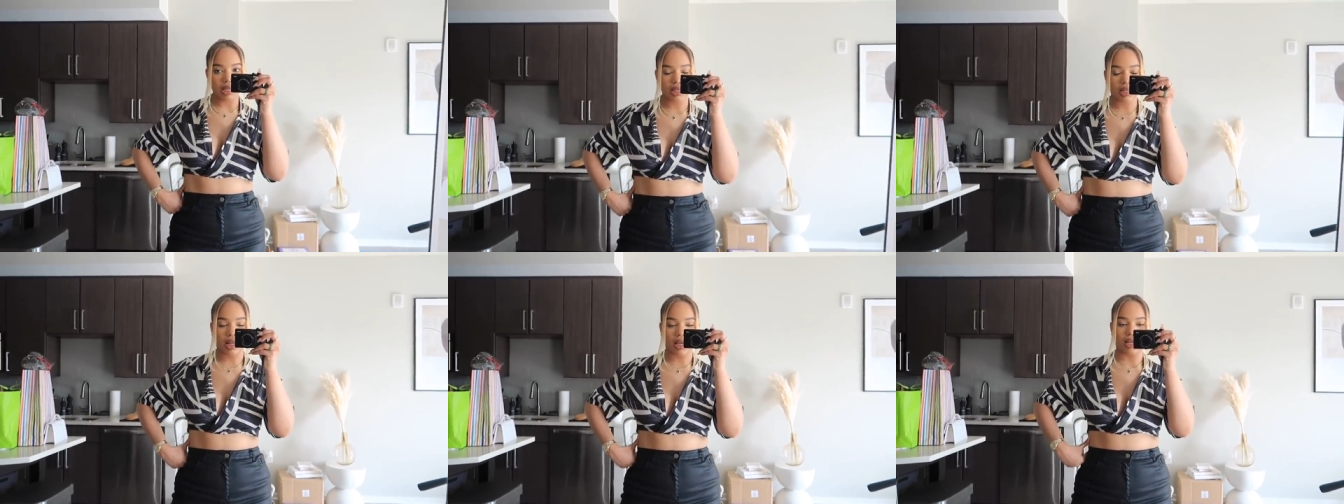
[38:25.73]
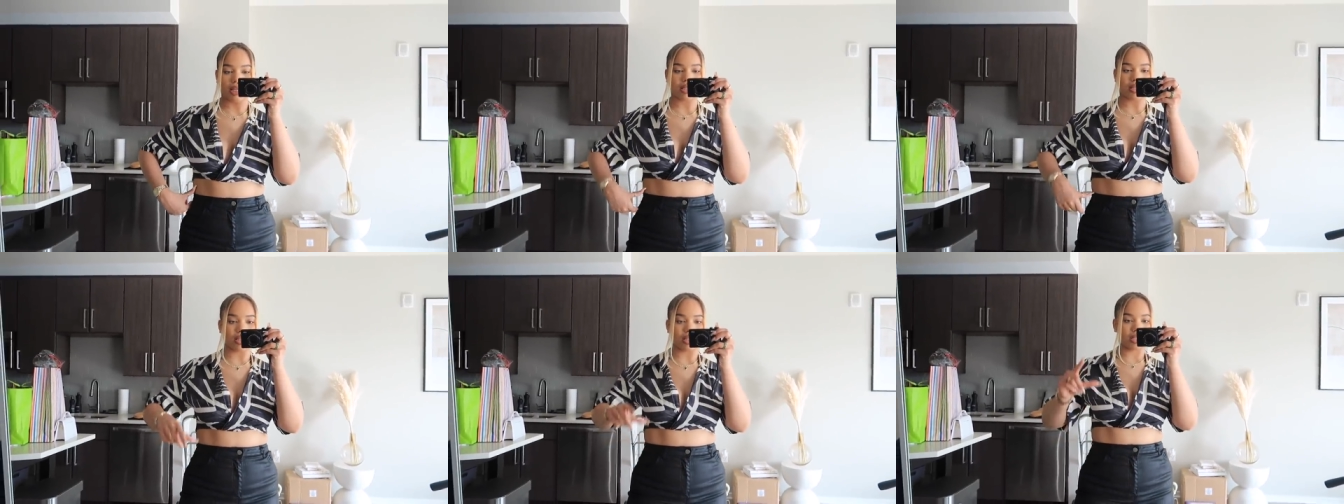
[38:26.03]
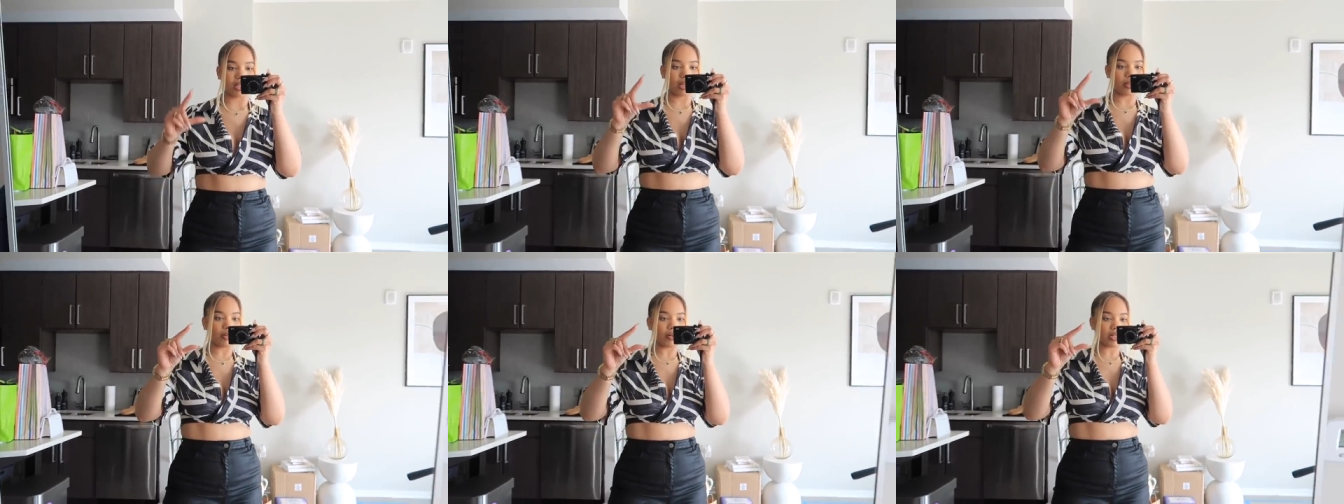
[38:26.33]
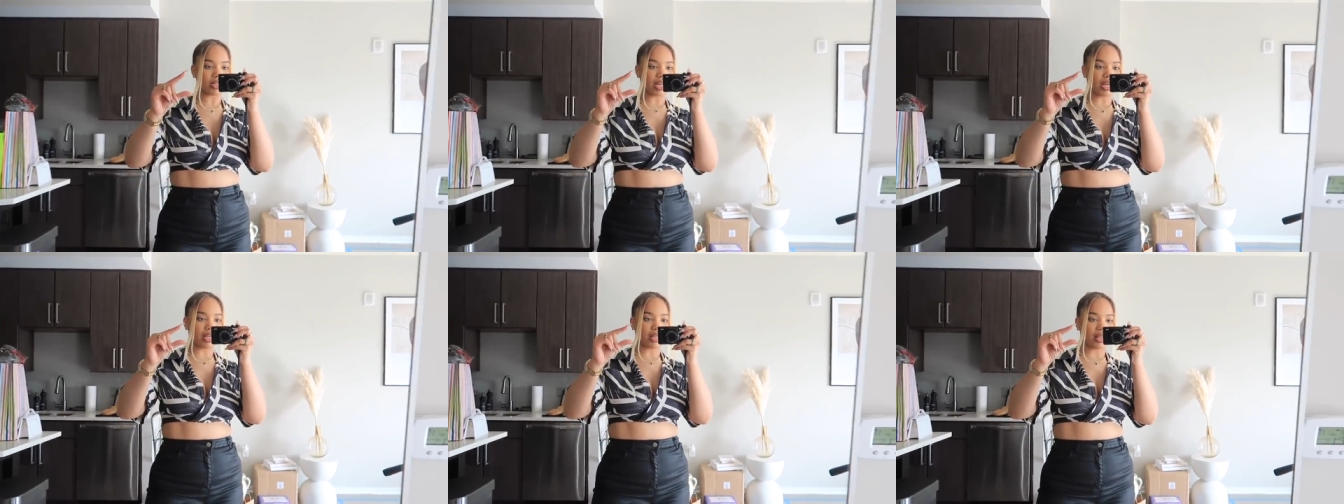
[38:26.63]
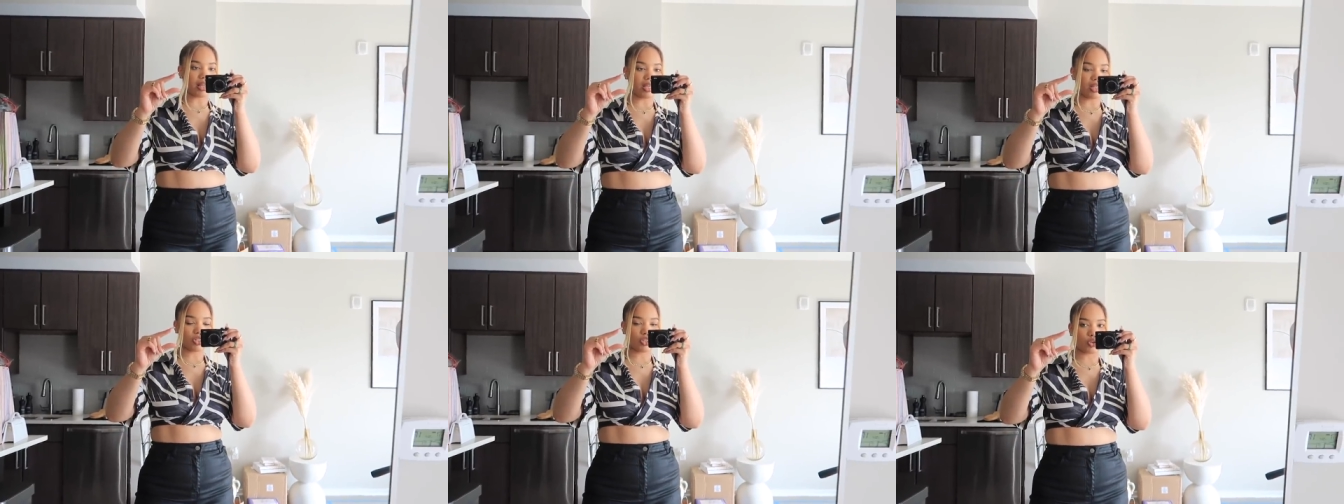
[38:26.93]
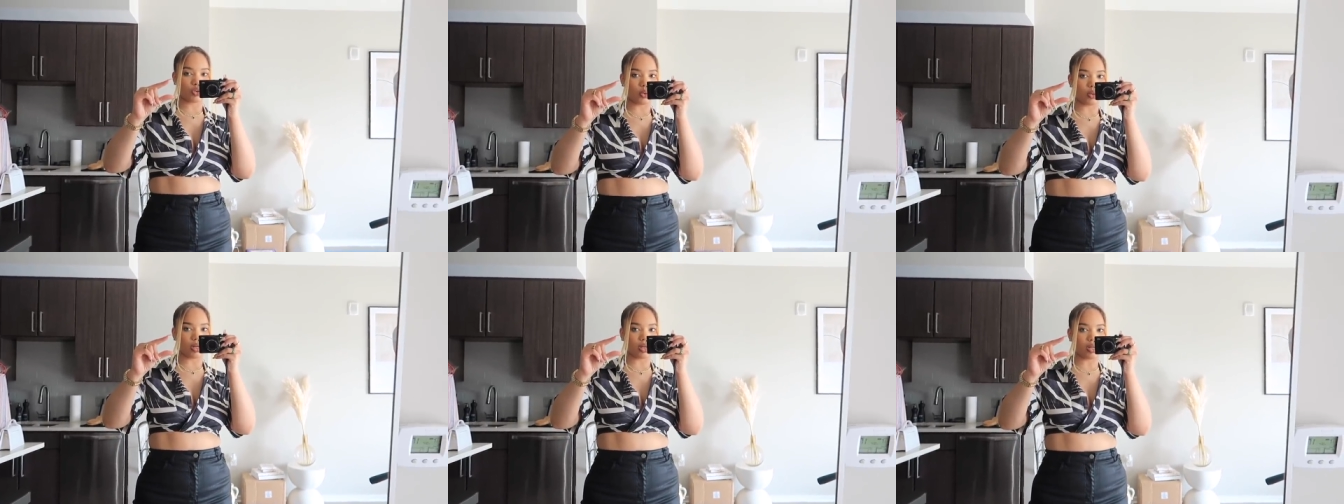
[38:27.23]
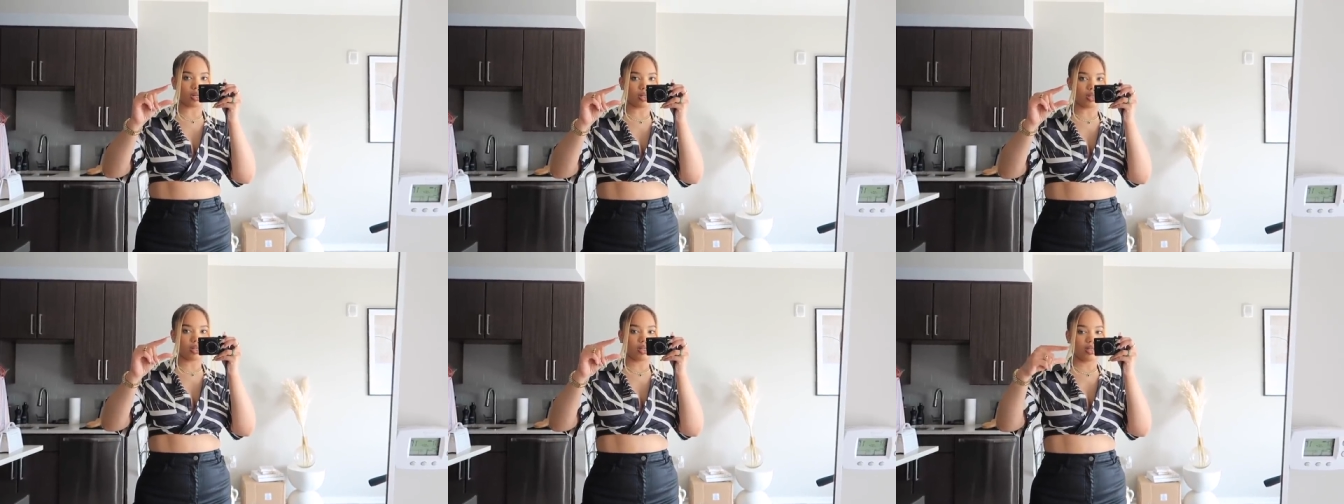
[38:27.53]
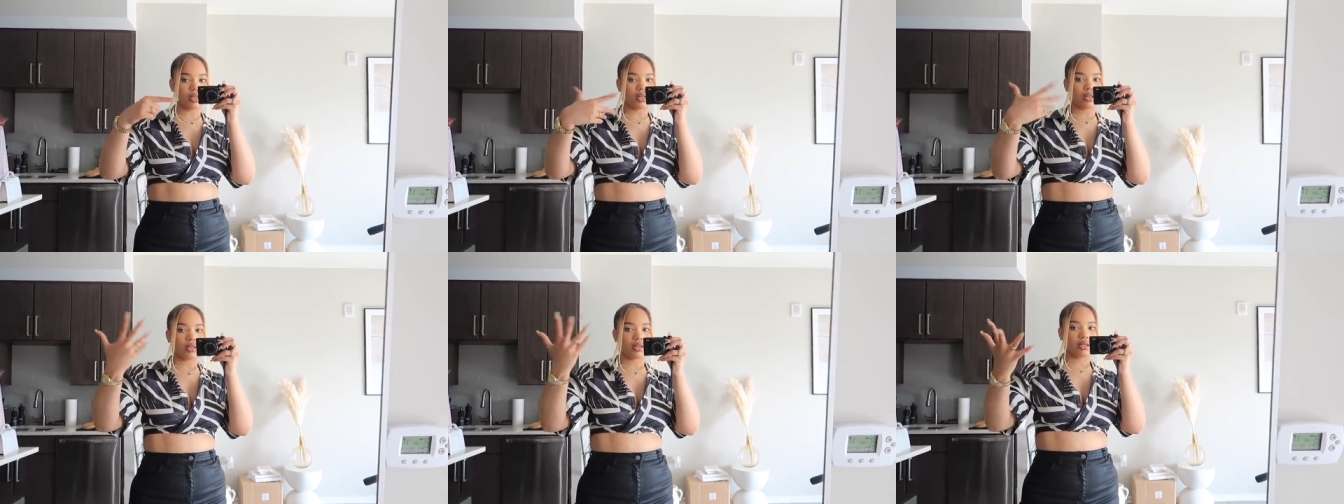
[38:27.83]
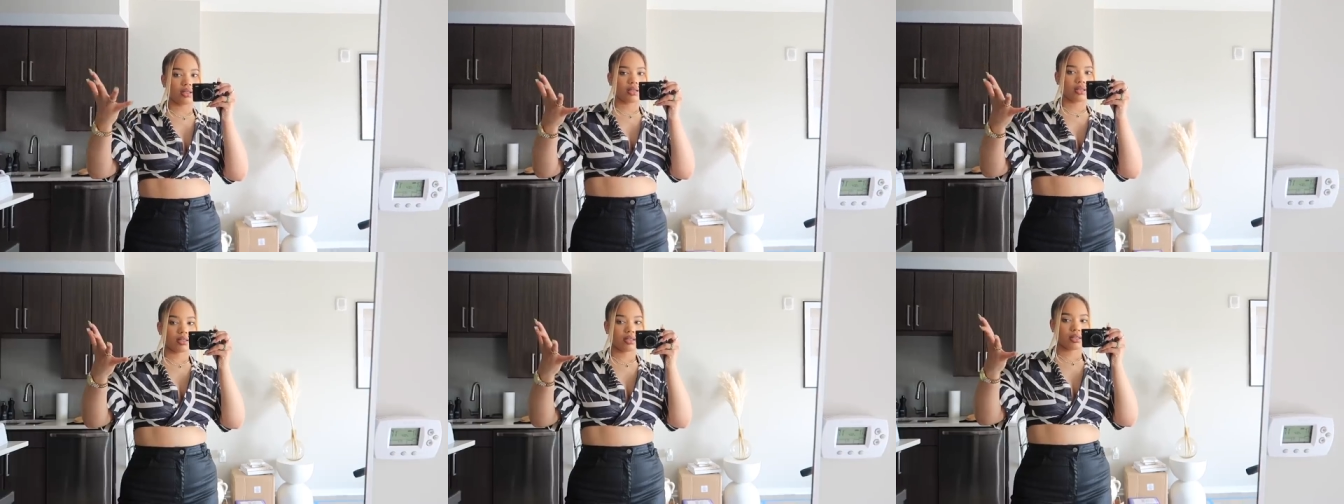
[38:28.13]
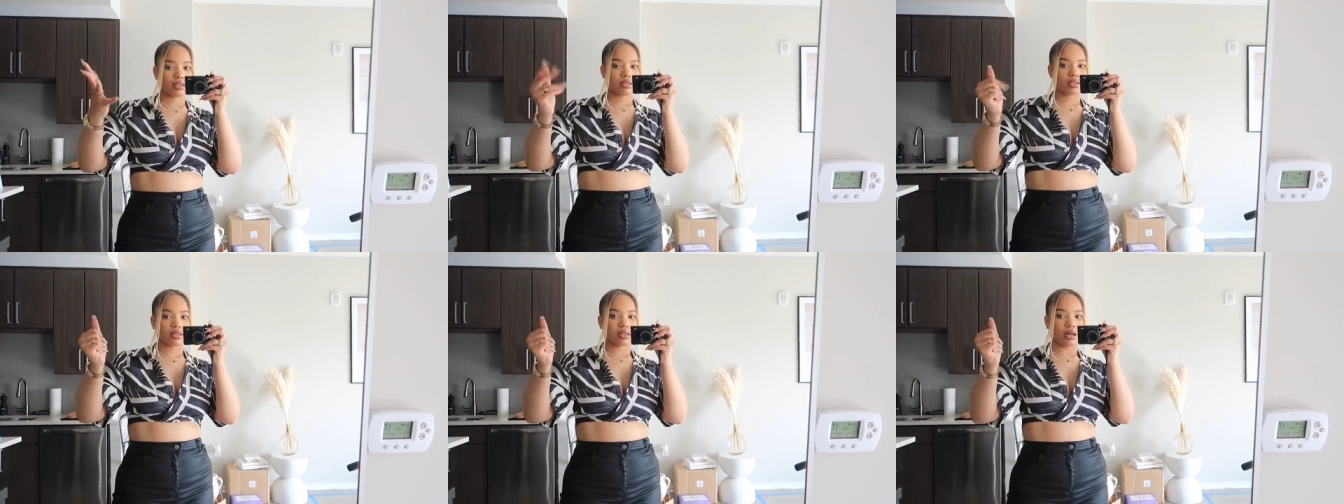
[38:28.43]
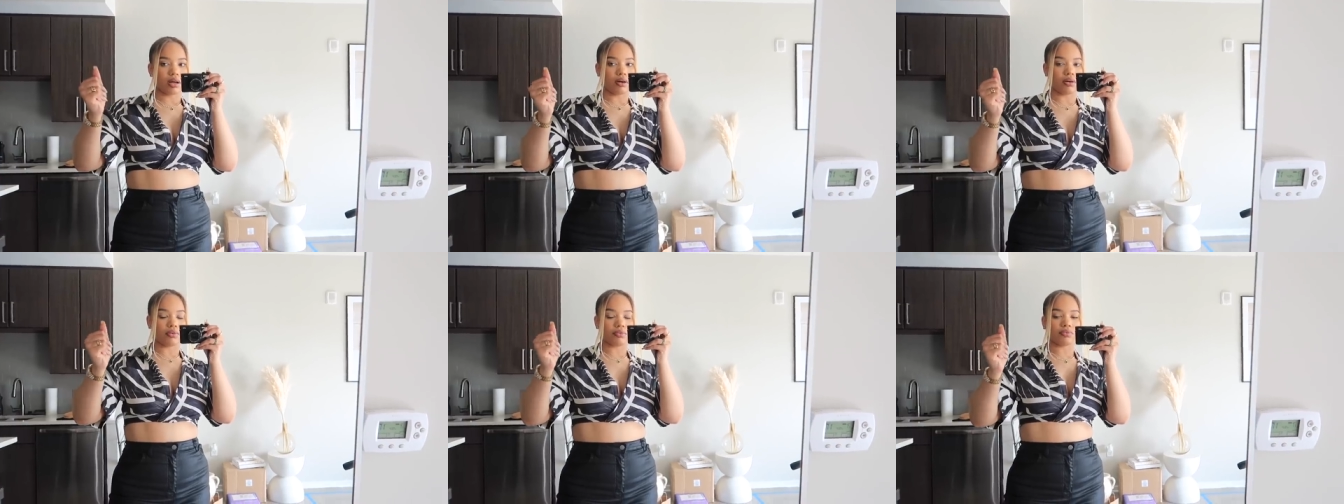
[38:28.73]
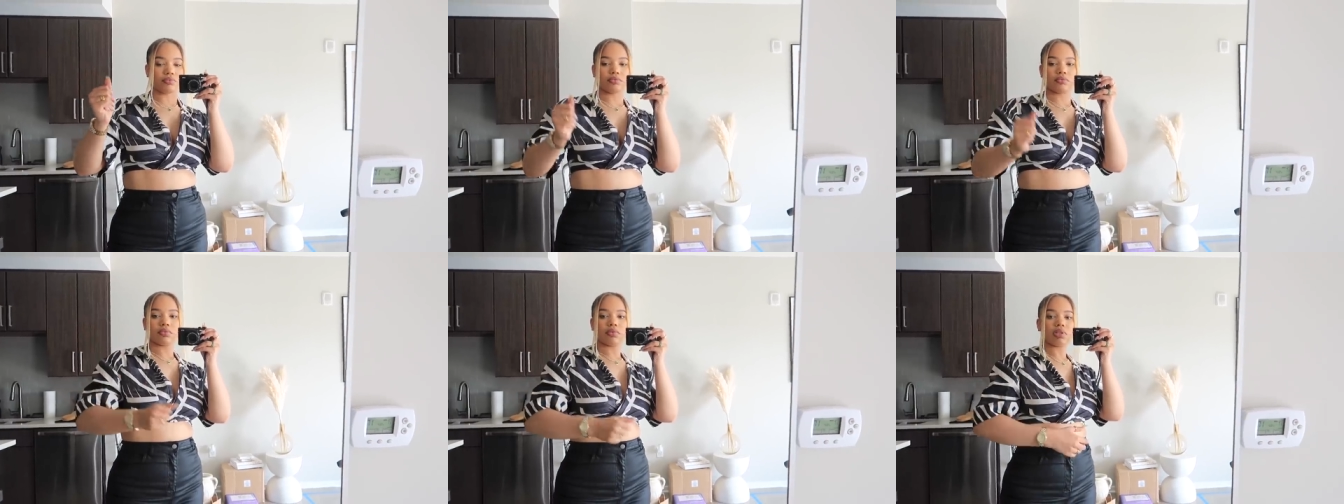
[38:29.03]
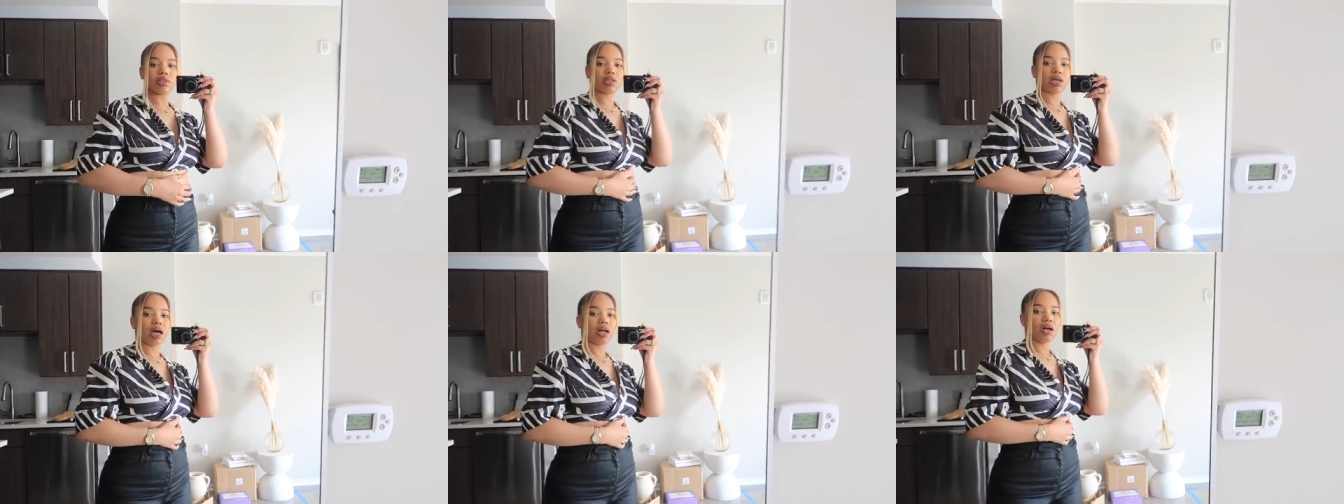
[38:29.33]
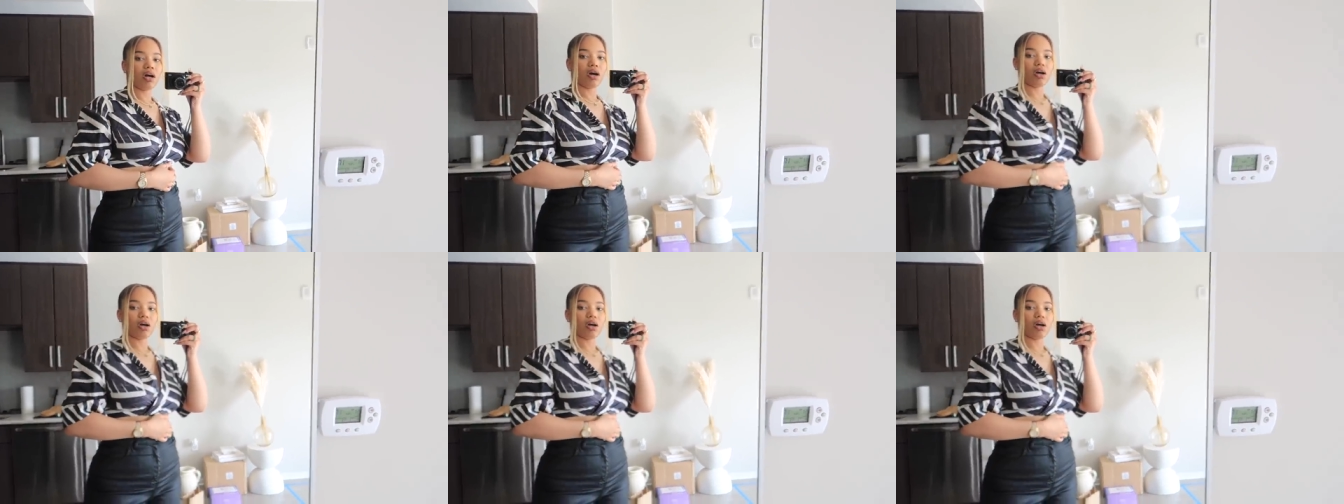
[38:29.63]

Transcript: Like the zipper is like this short so it's kind of